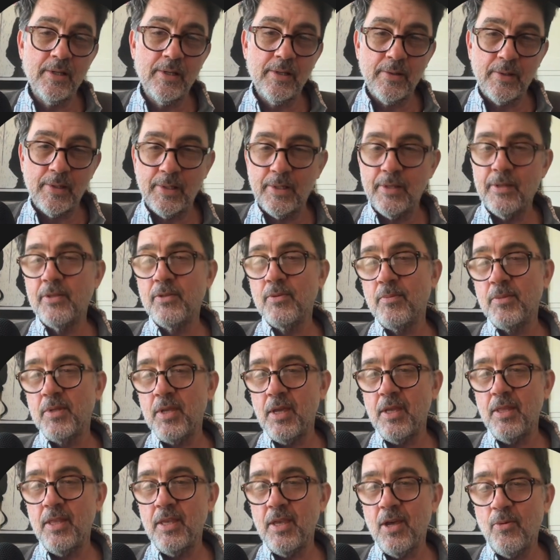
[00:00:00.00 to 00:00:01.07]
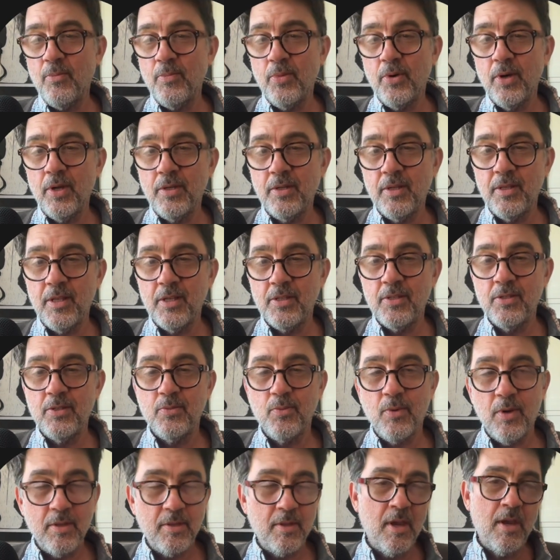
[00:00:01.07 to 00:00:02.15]
right? And so I'm taking the output. This is
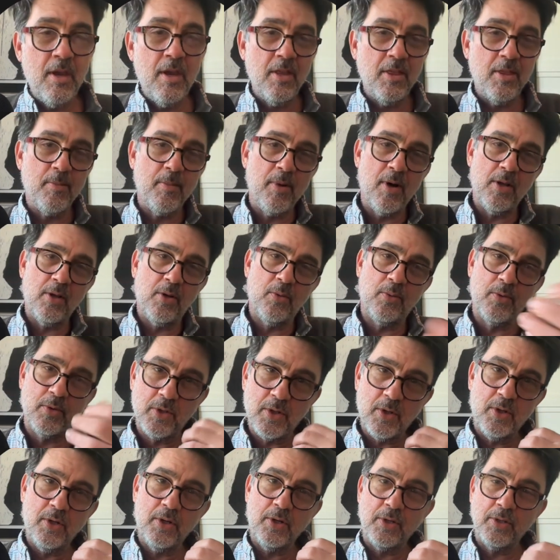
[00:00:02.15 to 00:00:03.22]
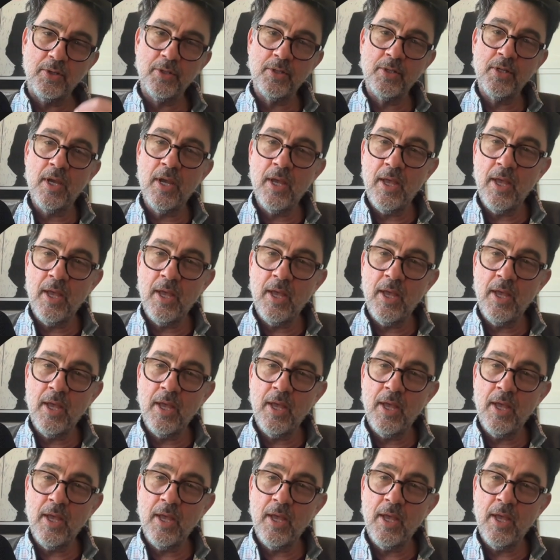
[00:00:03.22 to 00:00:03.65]
what the model returns,